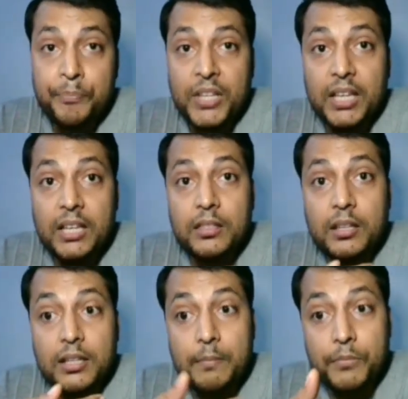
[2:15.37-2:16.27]
in the
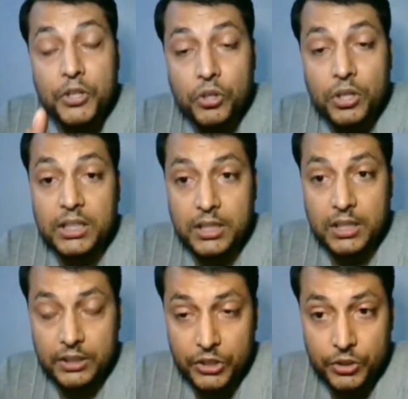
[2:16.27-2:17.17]
embryonic
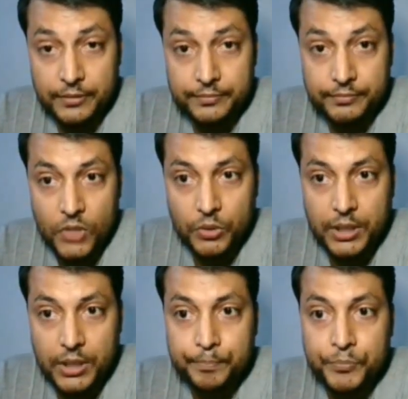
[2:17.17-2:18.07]
condition. Okay,
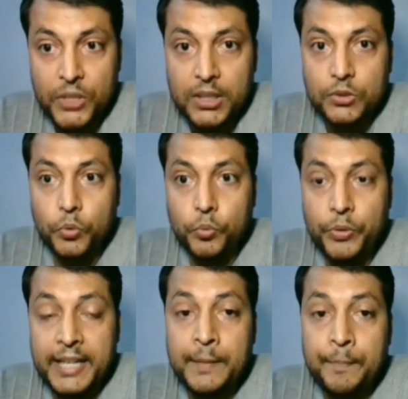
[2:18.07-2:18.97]
so
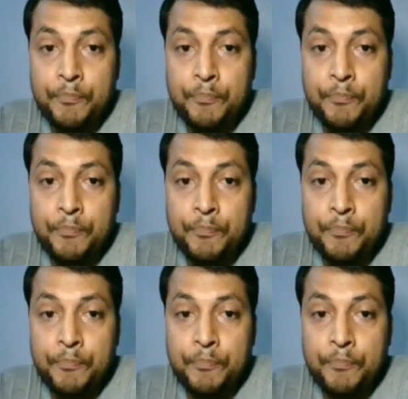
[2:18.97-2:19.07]
when